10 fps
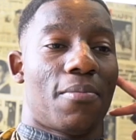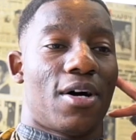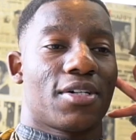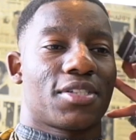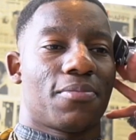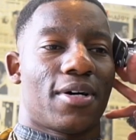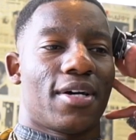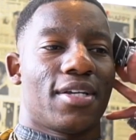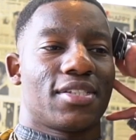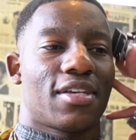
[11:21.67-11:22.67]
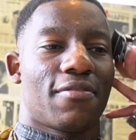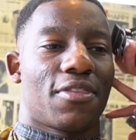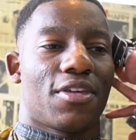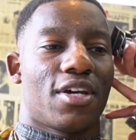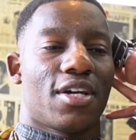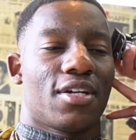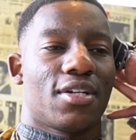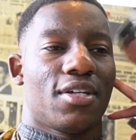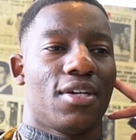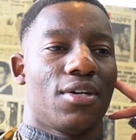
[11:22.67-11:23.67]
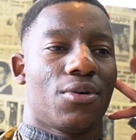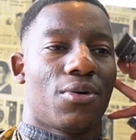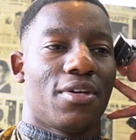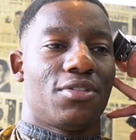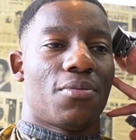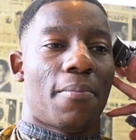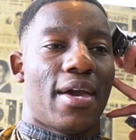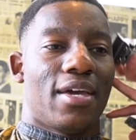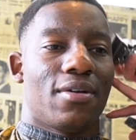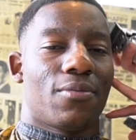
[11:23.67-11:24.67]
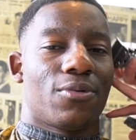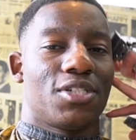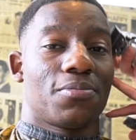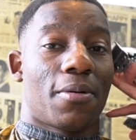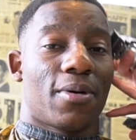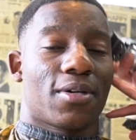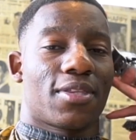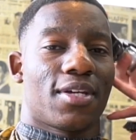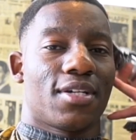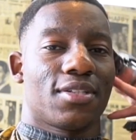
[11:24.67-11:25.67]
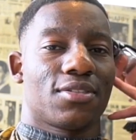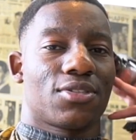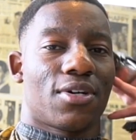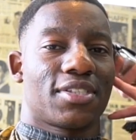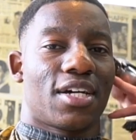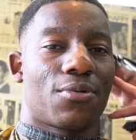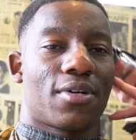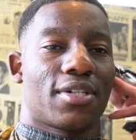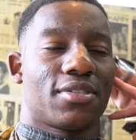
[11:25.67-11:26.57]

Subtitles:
marks my 7th year, going into May, which is my birthday. So I started when